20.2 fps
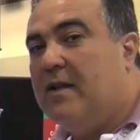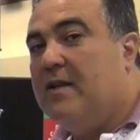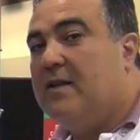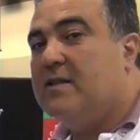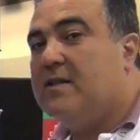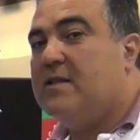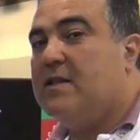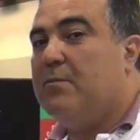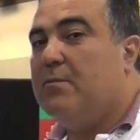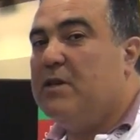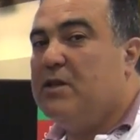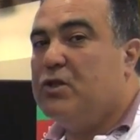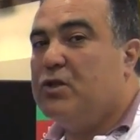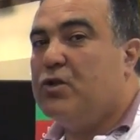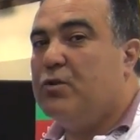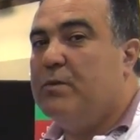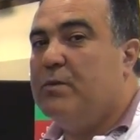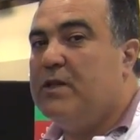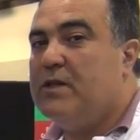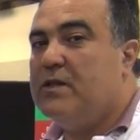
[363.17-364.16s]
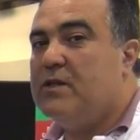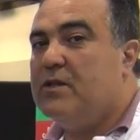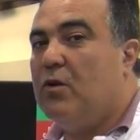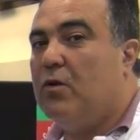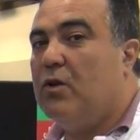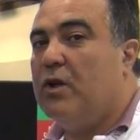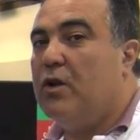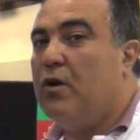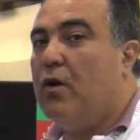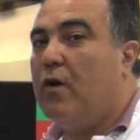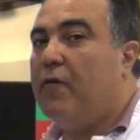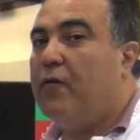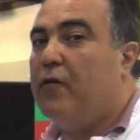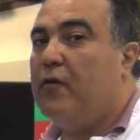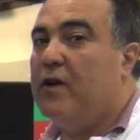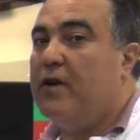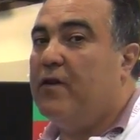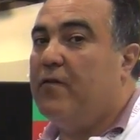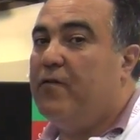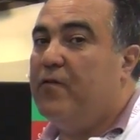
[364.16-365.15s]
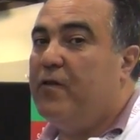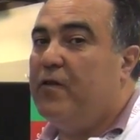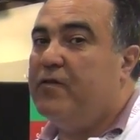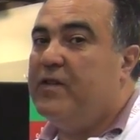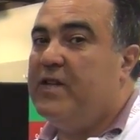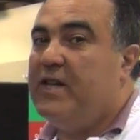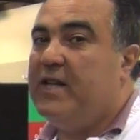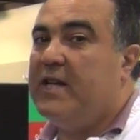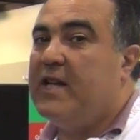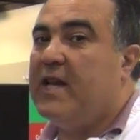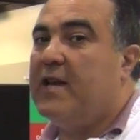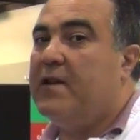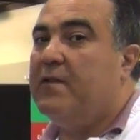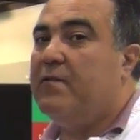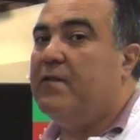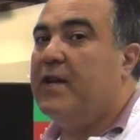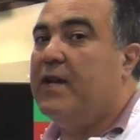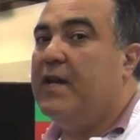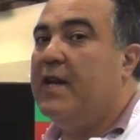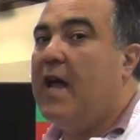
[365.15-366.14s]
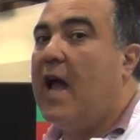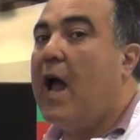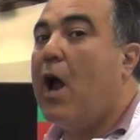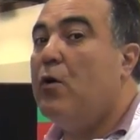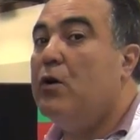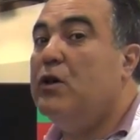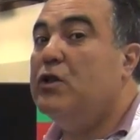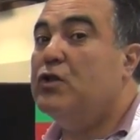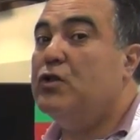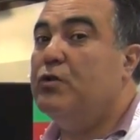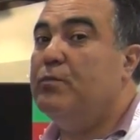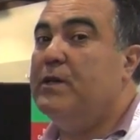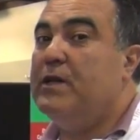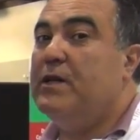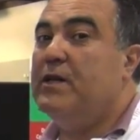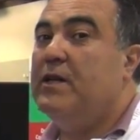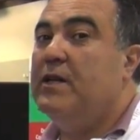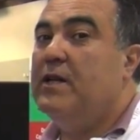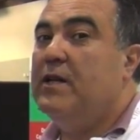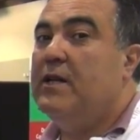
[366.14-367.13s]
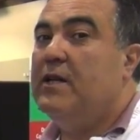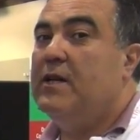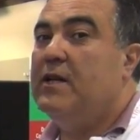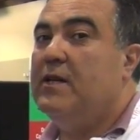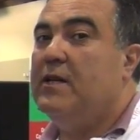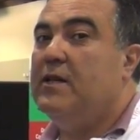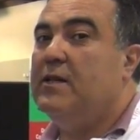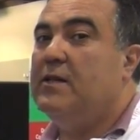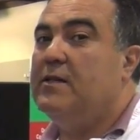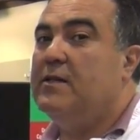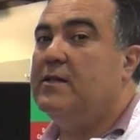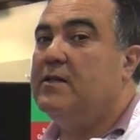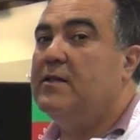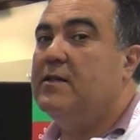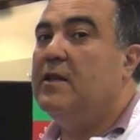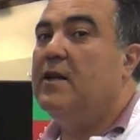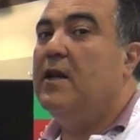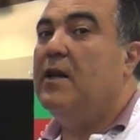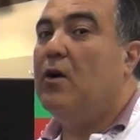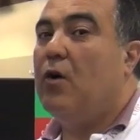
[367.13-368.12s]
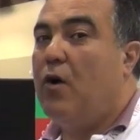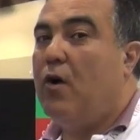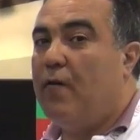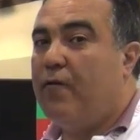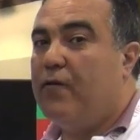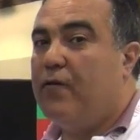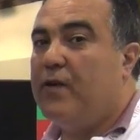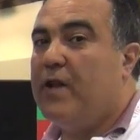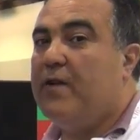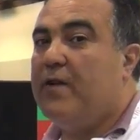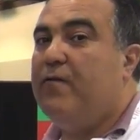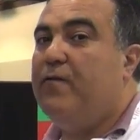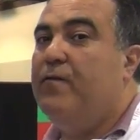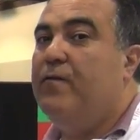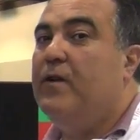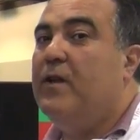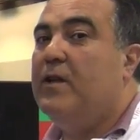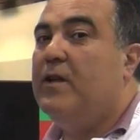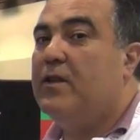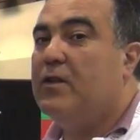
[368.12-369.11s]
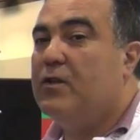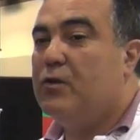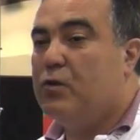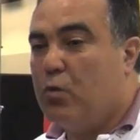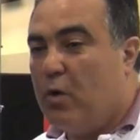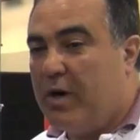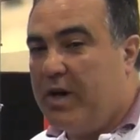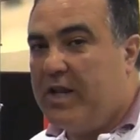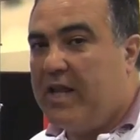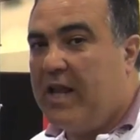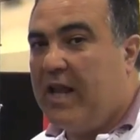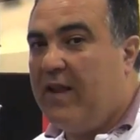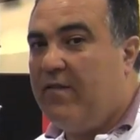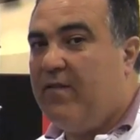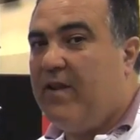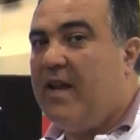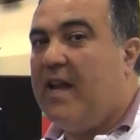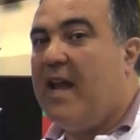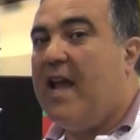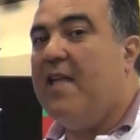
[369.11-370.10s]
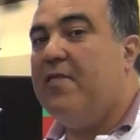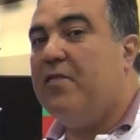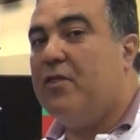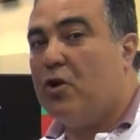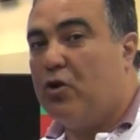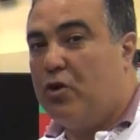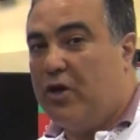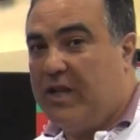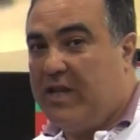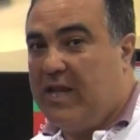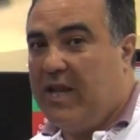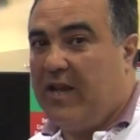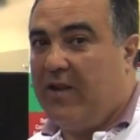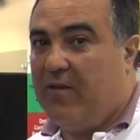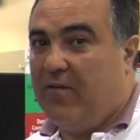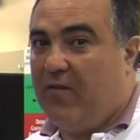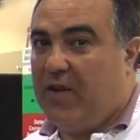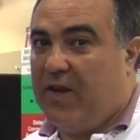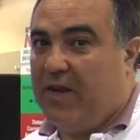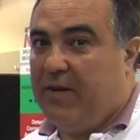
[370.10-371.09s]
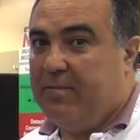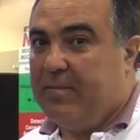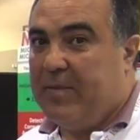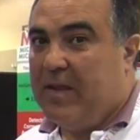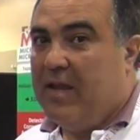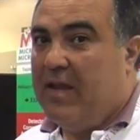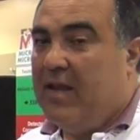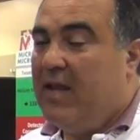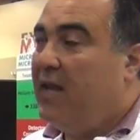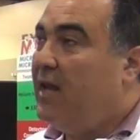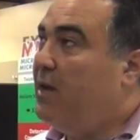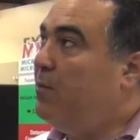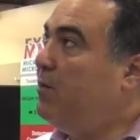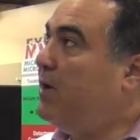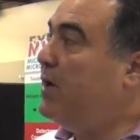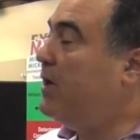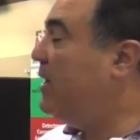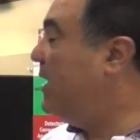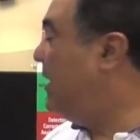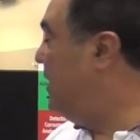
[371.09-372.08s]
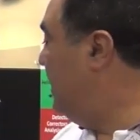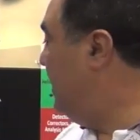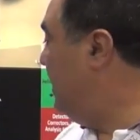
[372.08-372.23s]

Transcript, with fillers: Some instruments only offer it at 15 kV. Our instrument is offered at 20 kV and 30 kV. And we